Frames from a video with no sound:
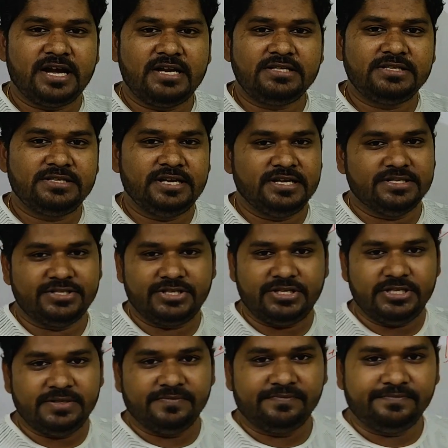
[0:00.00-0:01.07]
charge
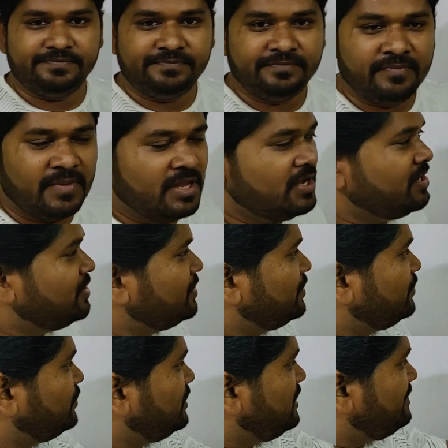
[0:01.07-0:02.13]
density.
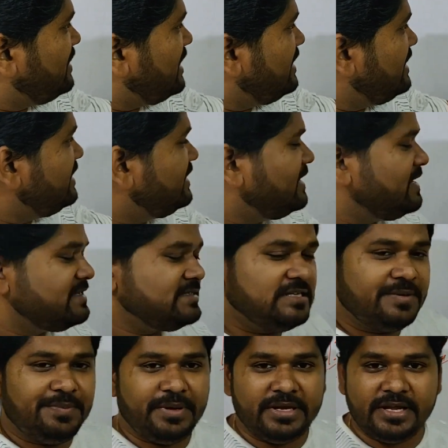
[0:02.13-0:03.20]
We will find
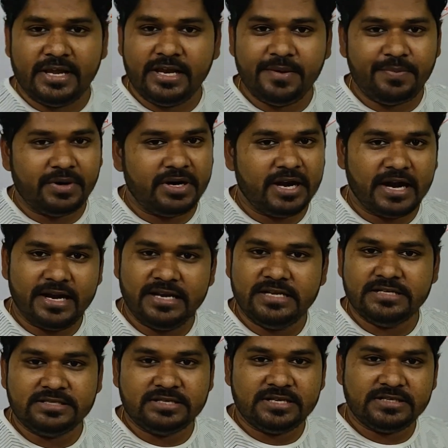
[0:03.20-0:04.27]
intensity P at any point at a
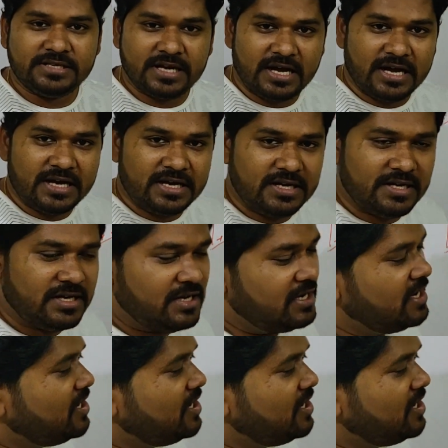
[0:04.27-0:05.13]
distance R.